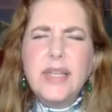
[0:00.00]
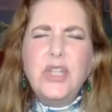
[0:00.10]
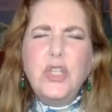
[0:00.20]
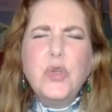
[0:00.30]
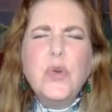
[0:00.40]

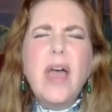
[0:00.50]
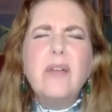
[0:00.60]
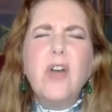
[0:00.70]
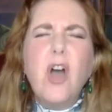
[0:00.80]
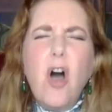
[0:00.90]
You
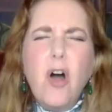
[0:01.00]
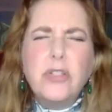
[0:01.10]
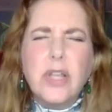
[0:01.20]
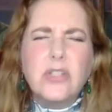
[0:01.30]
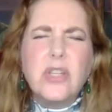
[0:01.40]
have called
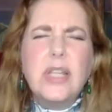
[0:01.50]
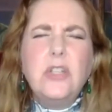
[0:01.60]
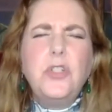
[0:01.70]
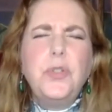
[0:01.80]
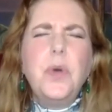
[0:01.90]
us
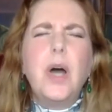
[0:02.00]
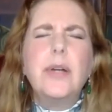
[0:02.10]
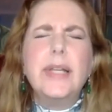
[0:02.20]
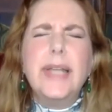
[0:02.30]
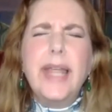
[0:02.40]
into our
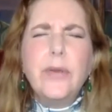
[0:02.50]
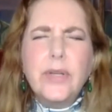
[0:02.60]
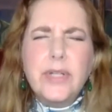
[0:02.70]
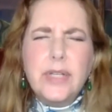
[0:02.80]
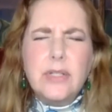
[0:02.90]

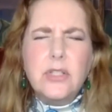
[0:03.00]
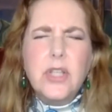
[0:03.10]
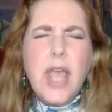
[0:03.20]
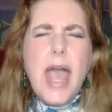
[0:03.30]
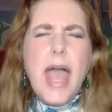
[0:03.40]
inheritance,
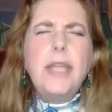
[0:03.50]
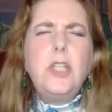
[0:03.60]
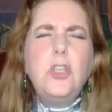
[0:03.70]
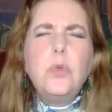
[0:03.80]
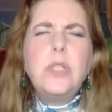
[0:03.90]
and
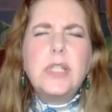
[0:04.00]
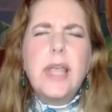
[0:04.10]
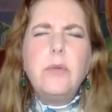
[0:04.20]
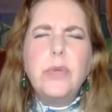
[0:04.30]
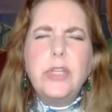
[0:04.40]
you
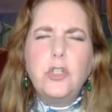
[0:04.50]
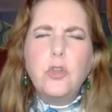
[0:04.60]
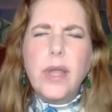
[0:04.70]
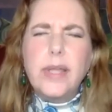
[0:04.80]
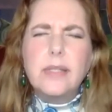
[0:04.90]
say
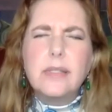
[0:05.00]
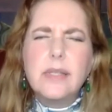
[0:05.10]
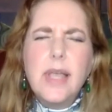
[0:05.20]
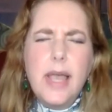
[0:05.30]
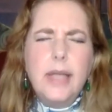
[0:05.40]
rejoice.
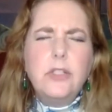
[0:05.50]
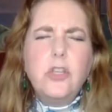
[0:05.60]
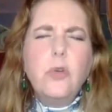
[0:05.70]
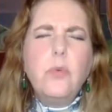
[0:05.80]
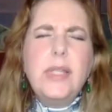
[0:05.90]
And
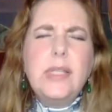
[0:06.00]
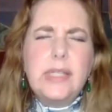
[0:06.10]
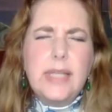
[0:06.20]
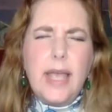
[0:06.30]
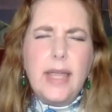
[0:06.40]
so we
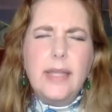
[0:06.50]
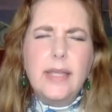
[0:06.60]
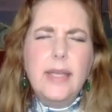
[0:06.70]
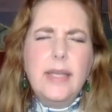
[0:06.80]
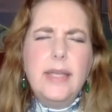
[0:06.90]
say,
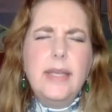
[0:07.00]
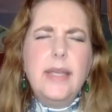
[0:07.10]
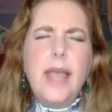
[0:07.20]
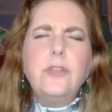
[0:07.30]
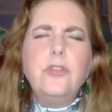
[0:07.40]

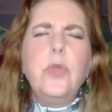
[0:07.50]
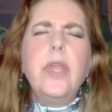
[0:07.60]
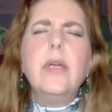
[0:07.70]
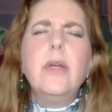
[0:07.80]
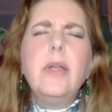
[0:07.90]
as you
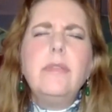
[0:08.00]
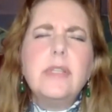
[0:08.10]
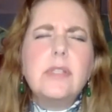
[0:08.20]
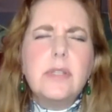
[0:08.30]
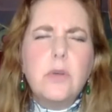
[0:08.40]
carry the
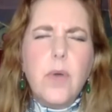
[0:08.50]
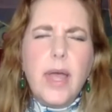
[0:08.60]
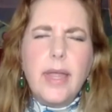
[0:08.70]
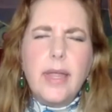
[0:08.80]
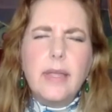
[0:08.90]
sin
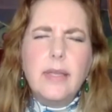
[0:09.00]
away,